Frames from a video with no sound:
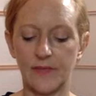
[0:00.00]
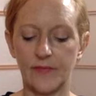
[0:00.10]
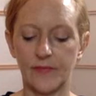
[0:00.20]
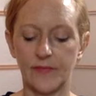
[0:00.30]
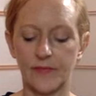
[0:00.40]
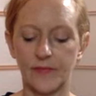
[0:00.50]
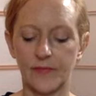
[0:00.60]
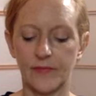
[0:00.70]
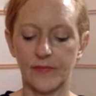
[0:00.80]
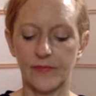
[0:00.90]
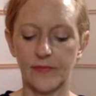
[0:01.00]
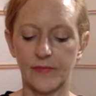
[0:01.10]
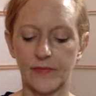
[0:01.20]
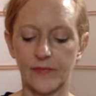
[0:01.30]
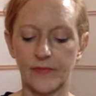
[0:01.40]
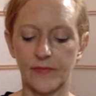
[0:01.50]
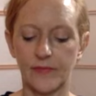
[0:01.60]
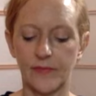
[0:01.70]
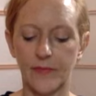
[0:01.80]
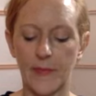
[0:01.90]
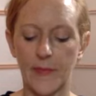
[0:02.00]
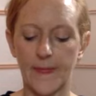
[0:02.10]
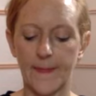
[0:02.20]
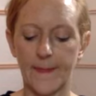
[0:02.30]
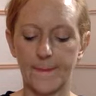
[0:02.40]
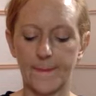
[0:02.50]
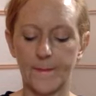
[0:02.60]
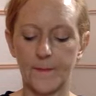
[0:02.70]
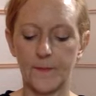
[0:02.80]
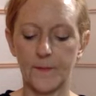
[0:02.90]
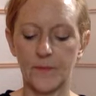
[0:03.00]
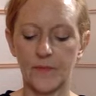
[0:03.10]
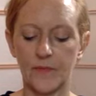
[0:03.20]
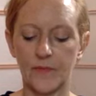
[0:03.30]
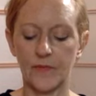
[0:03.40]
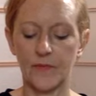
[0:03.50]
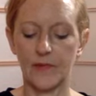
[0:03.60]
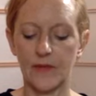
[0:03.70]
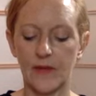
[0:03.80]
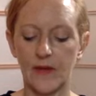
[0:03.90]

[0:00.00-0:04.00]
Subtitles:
[no speech]